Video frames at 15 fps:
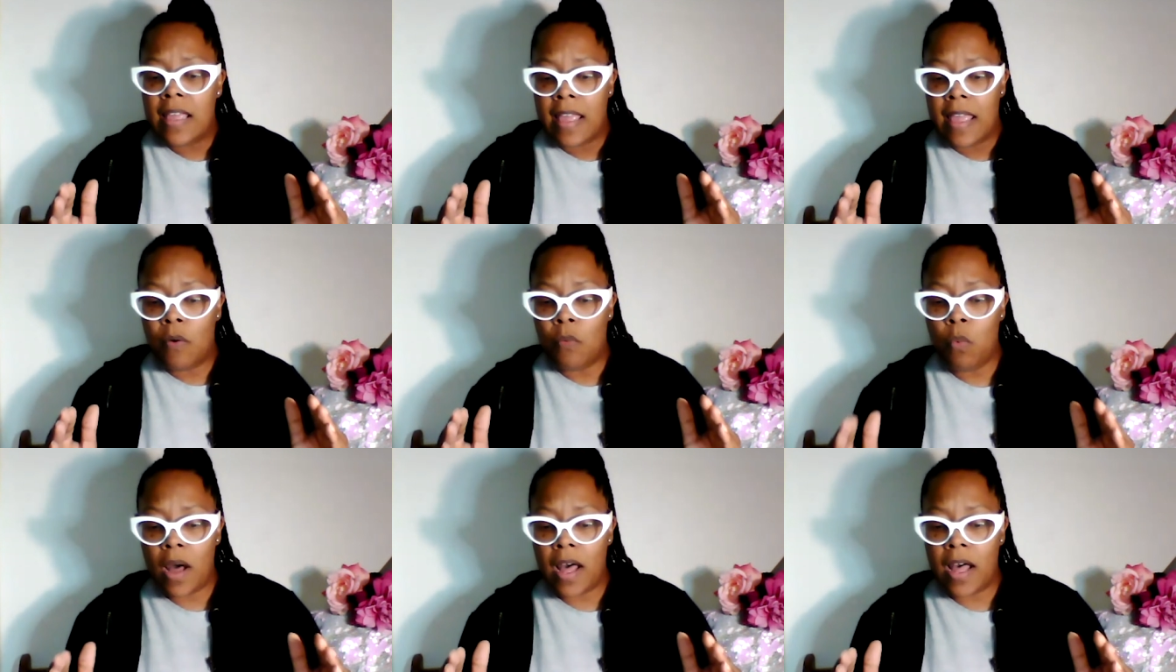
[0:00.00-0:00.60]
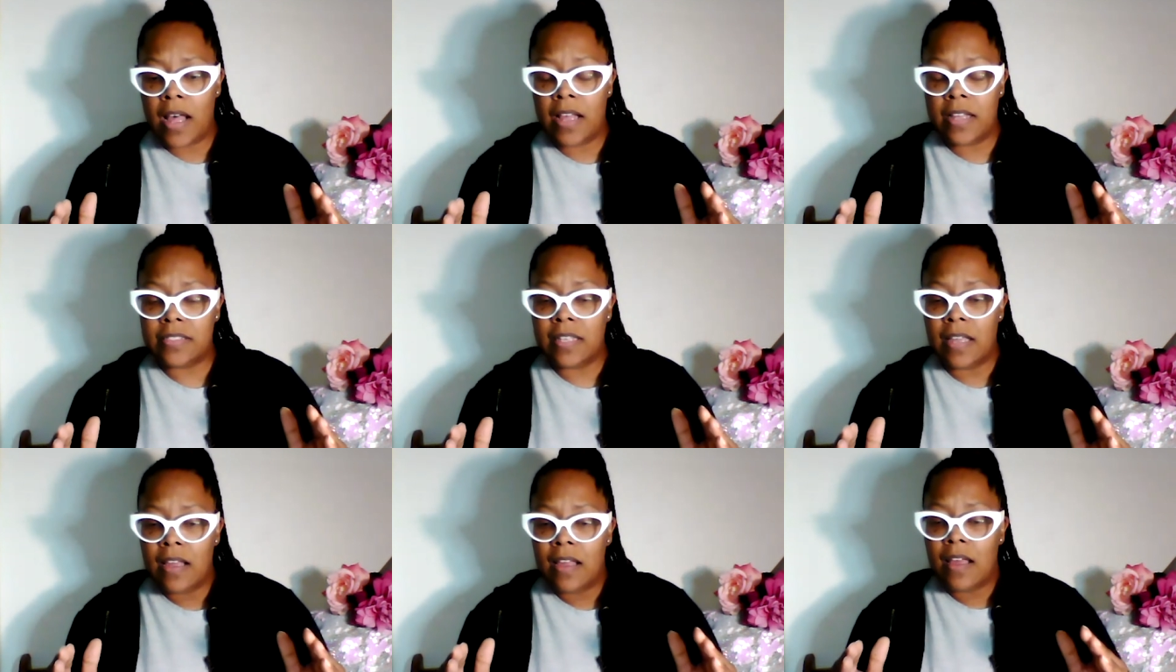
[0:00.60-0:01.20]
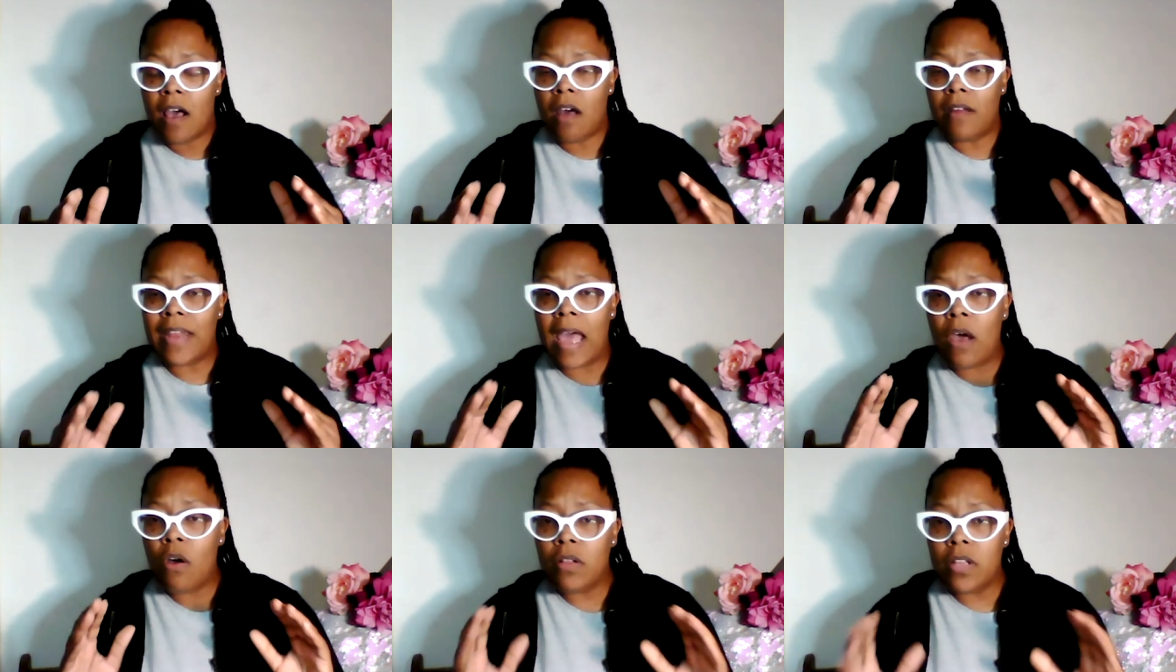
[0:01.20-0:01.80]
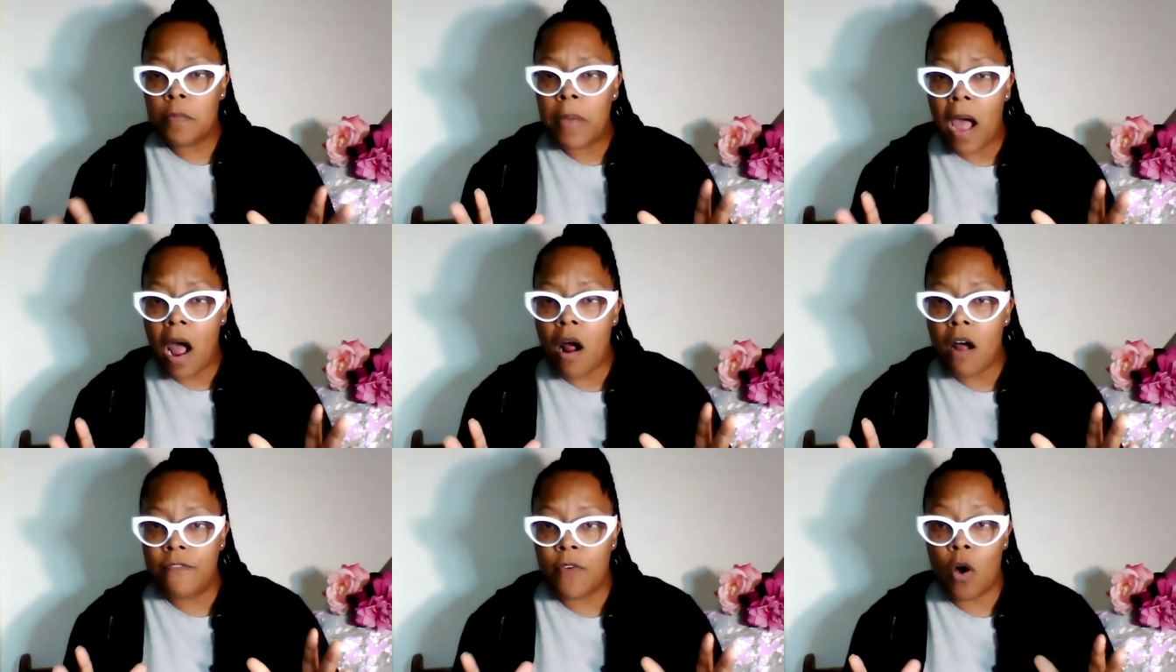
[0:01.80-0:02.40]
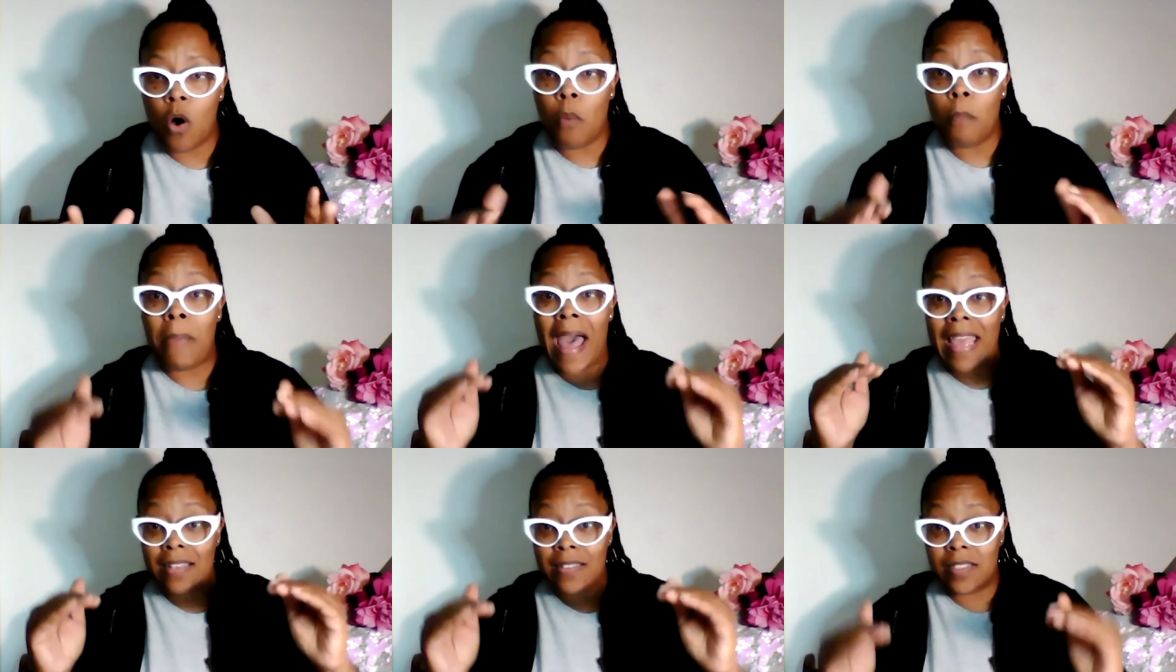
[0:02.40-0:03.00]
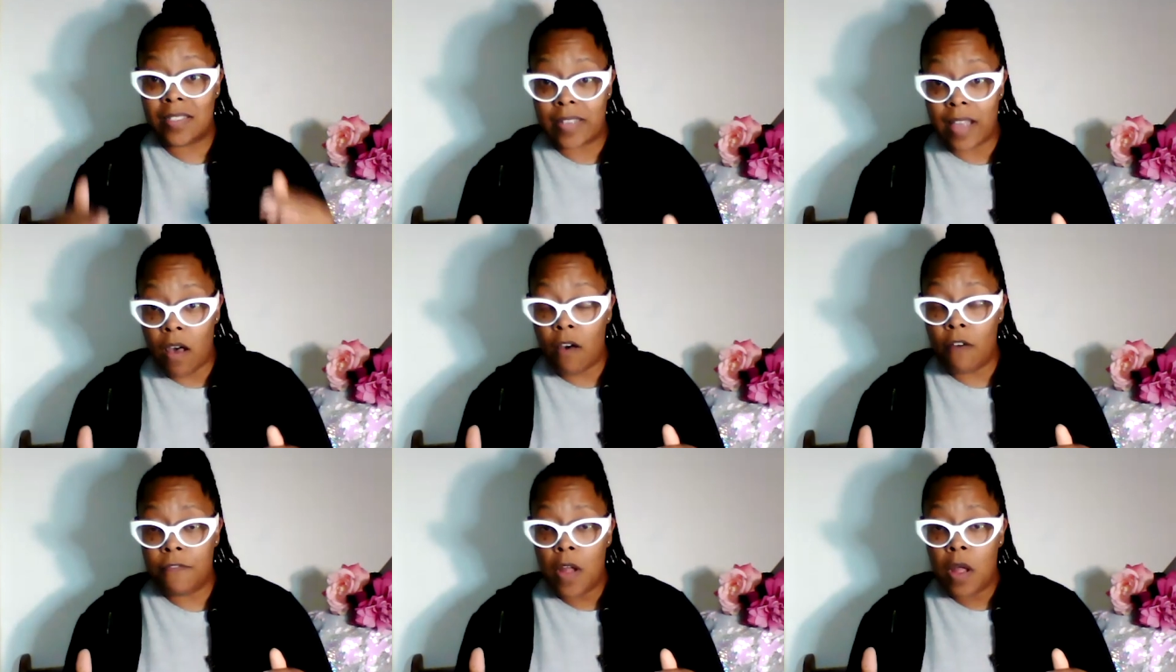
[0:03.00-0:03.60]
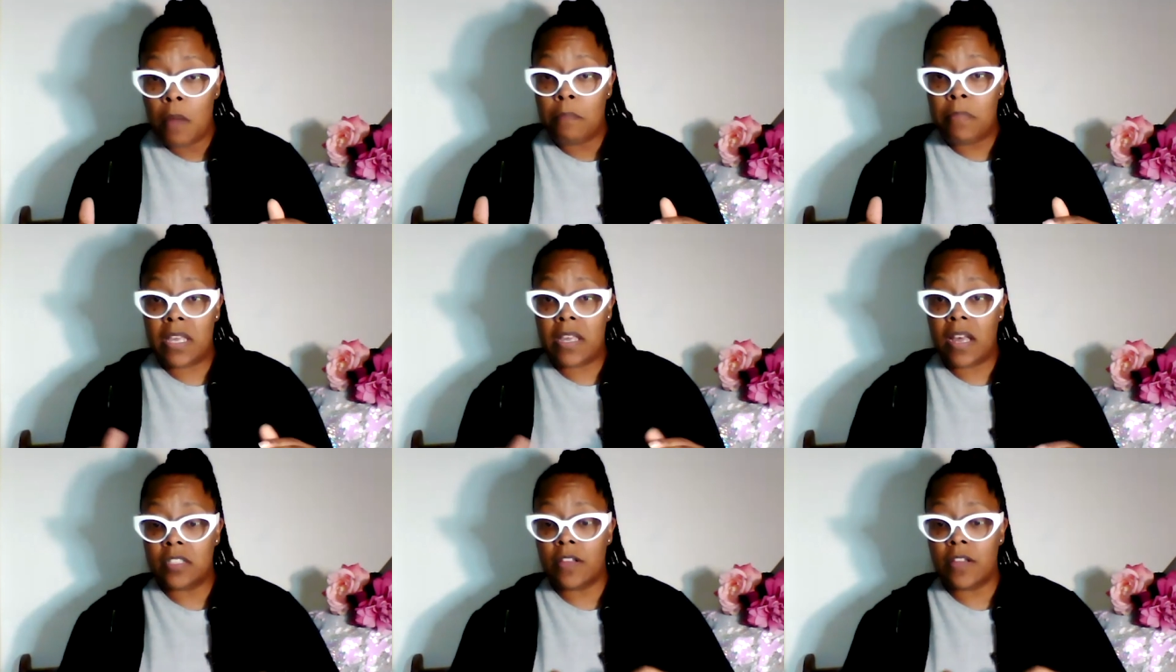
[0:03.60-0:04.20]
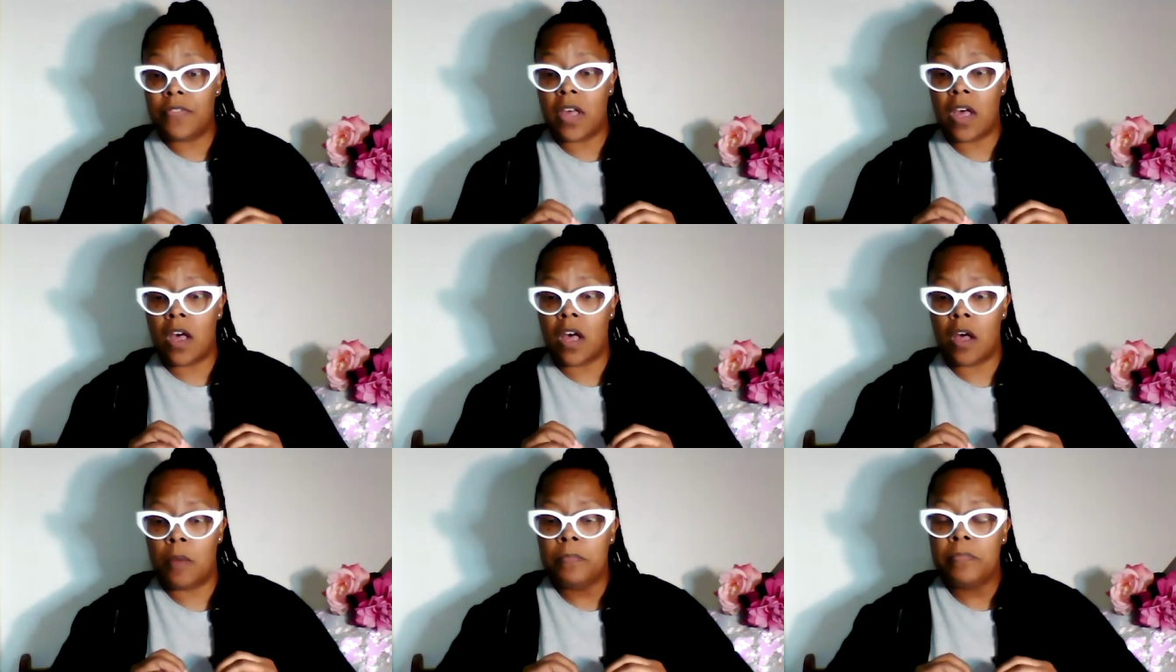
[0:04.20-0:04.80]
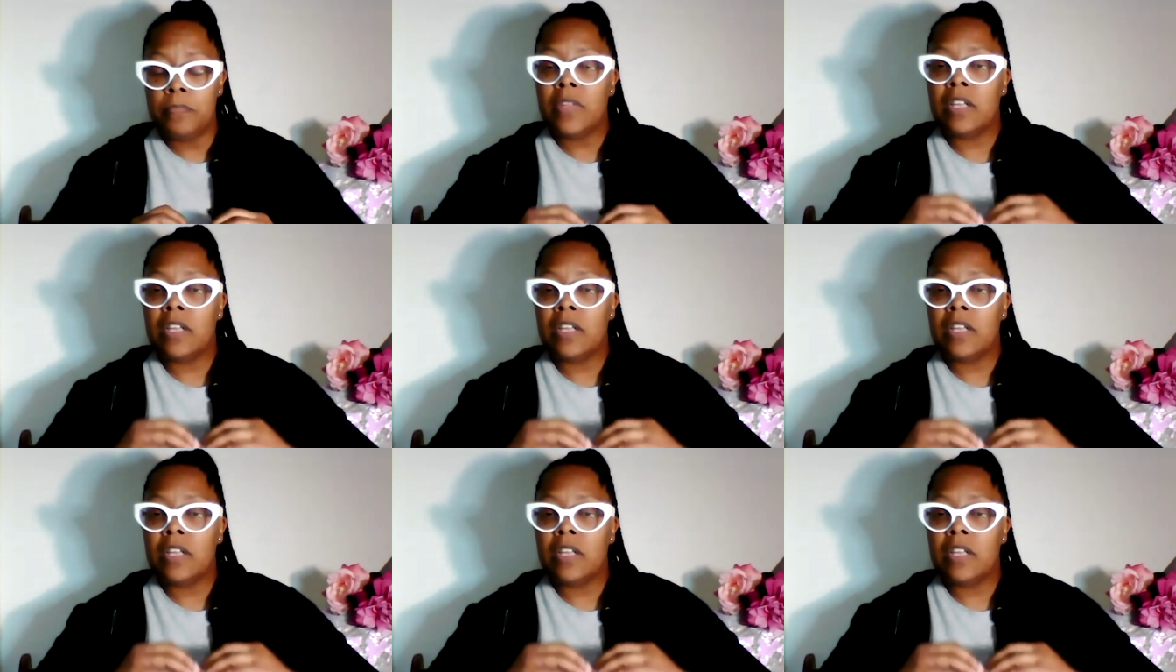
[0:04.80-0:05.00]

was not only powerful by itself because of the